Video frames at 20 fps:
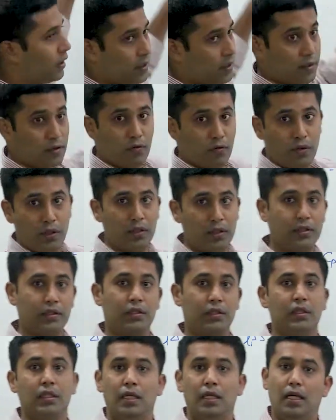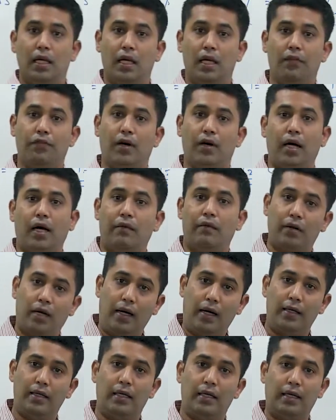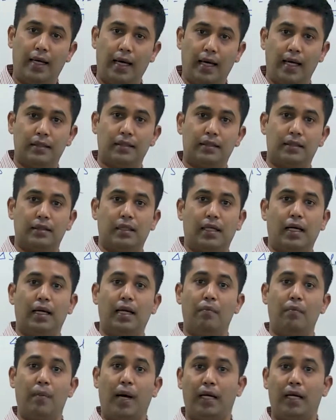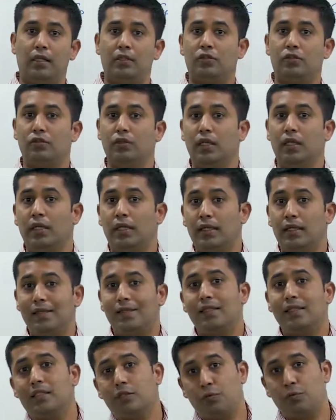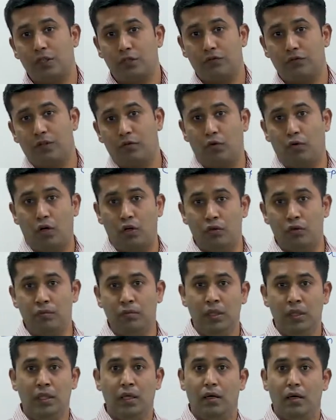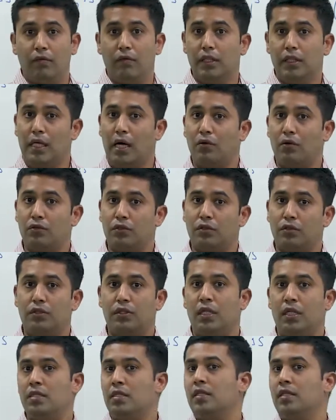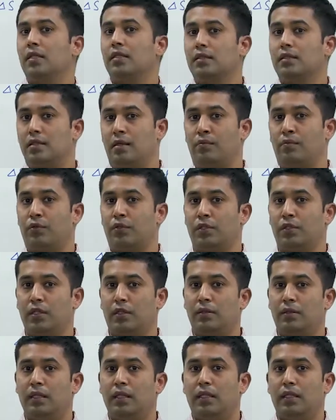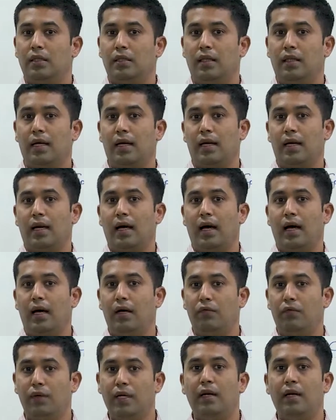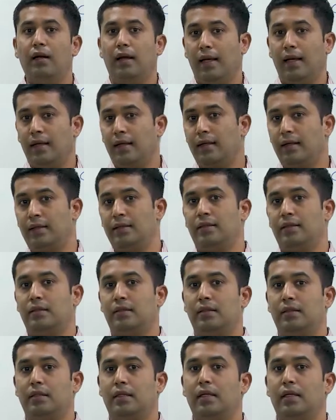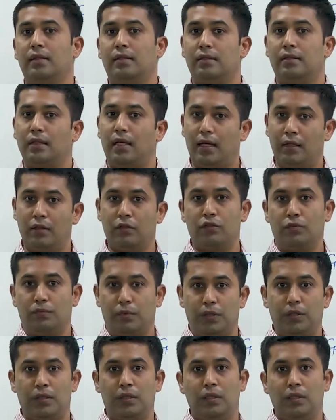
in other words, if I have an ideal gas and I manage to increase its specific volume without changing its temperature, then I will increase its entropy.